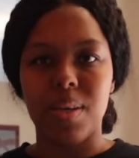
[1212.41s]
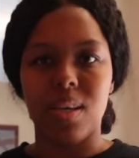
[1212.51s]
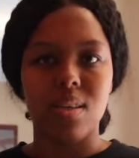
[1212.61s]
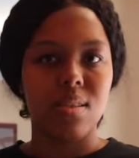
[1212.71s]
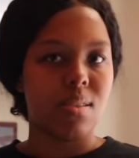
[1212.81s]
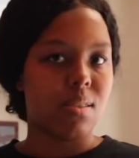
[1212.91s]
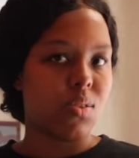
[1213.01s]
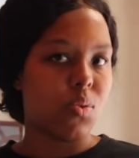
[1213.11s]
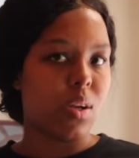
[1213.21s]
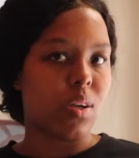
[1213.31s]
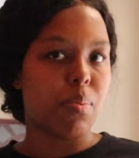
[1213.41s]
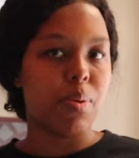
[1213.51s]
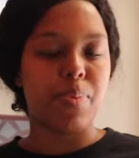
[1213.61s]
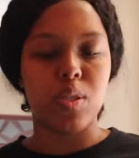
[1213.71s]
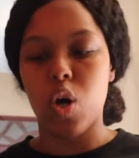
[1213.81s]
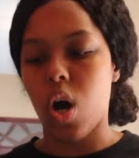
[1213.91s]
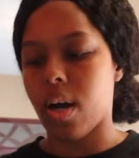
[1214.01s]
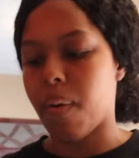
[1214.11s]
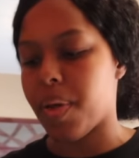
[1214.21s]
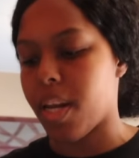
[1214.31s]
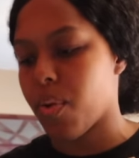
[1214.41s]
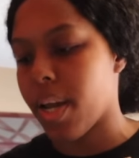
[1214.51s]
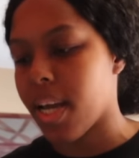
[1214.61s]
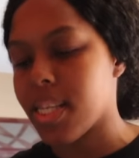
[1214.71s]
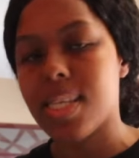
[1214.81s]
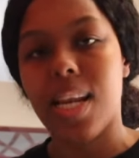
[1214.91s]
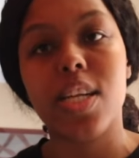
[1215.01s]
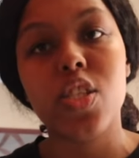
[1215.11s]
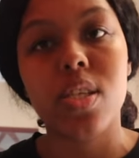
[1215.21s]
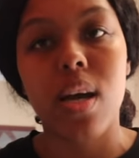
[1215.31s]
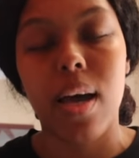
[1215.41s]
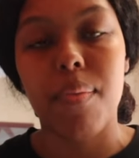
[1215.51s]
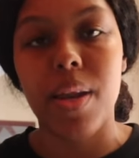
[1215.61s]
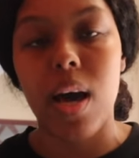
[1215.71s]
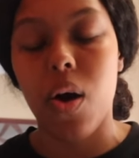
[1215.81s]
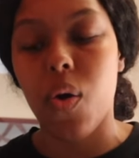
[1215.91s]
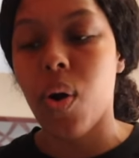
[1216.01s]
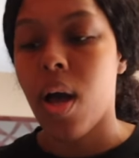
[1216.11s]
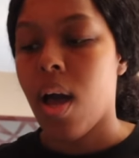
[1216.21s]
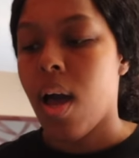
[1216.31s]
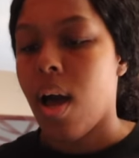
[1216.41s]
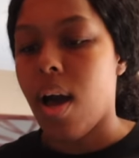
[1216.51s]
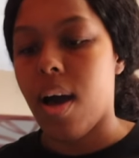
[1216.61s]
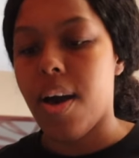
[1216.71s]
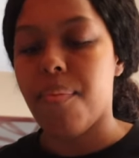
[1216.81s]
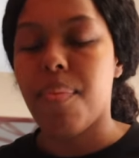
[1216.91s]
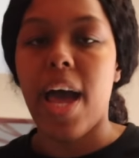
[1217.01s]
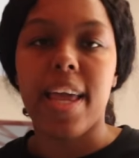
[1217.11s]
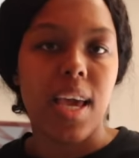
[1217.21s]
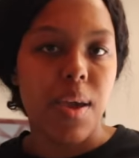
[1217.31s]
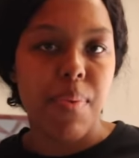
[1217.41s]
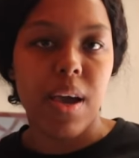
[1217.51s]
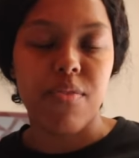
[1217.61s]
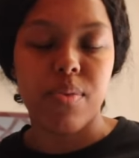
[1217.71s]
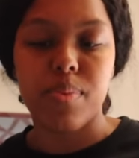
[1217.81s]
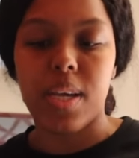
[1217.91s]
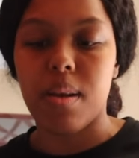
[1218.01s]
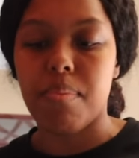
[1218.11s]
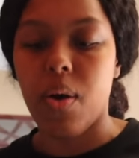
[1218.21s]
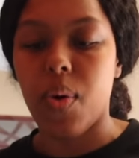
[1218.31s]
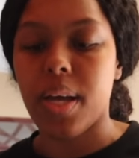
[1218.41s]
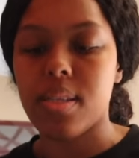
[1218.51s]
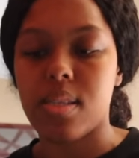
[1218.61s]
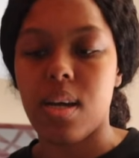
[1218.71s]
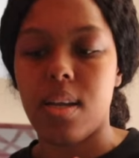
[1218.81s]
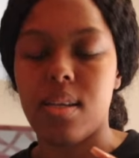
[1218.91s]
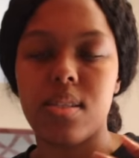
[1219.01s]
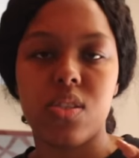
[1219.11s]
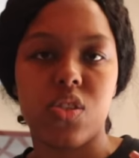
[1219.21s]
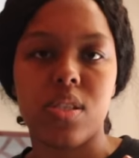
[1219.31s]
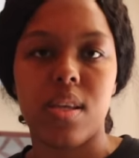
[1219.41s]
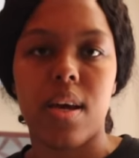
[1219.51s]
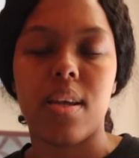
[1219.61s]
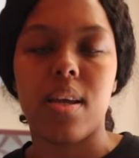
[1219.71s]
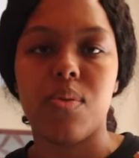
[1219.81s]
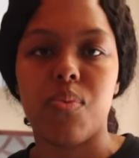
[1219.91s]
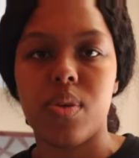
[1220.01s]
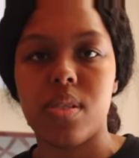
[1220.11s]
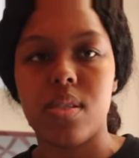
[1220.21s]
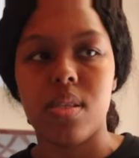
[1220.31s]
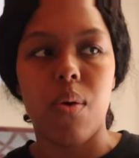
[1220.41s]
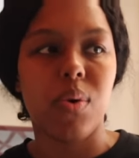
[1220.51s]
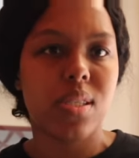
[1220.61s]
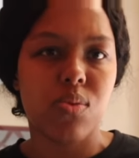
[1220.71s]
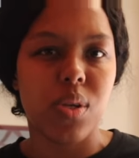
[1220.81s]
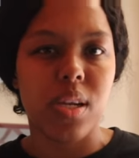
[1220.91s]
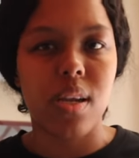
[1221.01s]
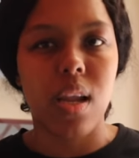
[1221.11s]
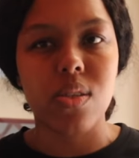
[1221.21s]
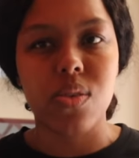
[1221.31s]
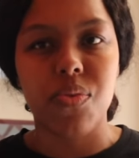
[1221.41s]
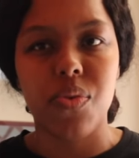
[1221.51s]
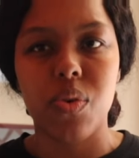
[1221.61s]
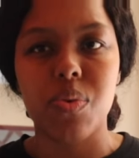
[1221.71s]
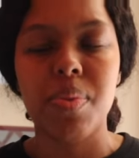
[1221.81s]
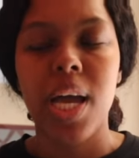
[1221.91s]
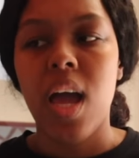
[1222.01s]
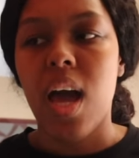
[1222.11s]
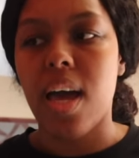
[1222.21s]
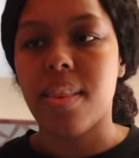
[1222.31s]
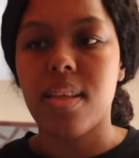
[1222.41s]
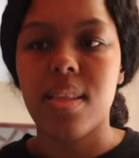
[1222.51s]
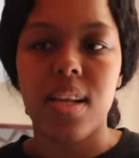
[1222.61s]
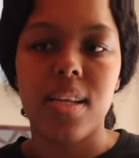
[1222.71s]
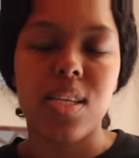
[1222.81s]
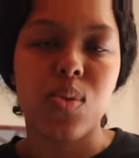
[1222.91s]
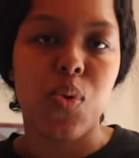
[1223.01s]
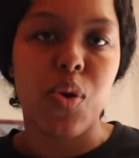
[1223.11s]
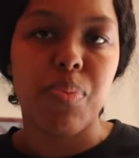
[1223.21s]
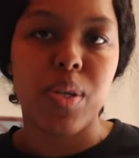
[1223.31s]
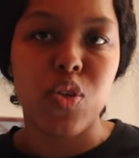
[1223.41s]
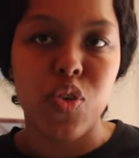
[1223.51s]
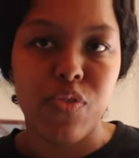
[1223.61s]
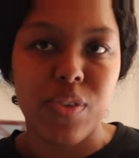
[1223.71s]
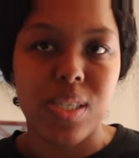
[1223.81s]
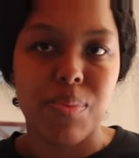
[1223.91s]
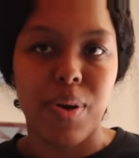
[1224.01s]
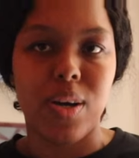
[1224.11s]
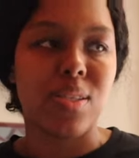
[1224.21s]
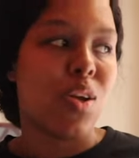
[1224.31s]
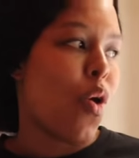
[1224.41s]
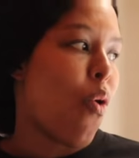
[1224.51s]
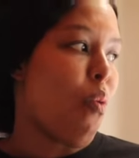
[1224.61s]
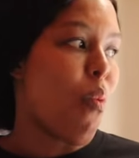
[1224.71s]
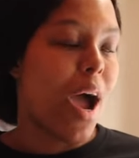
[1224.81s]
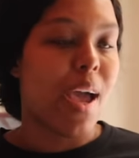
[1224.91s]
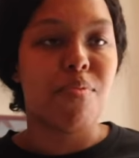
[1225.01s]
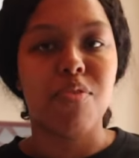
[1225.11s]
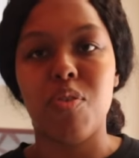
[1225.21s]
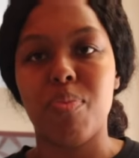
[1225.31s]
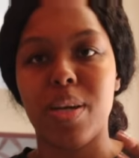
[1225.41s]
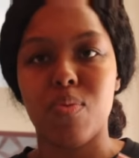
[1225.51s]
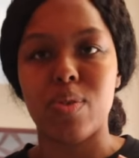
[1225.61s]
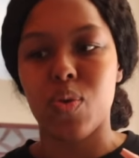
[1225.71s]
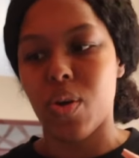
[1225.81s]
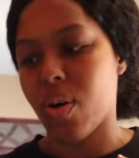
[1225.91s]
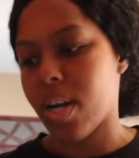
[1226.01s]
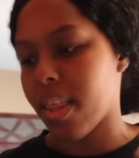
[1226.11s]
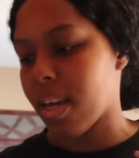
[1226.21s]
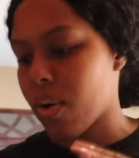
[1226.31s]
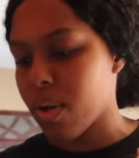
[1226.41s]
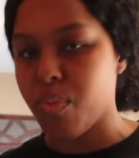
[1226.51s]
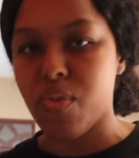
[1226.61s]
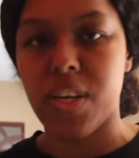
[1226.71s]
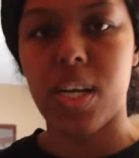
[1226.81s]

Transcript: me? Do I look a little bit dark? But anyway, it's lunchtime now. I came back from getting my wax done. It's just that I wasn't really allowed to film. I think the ladies were a bit nervous about why I'm filming and what's going on. I think I want to move you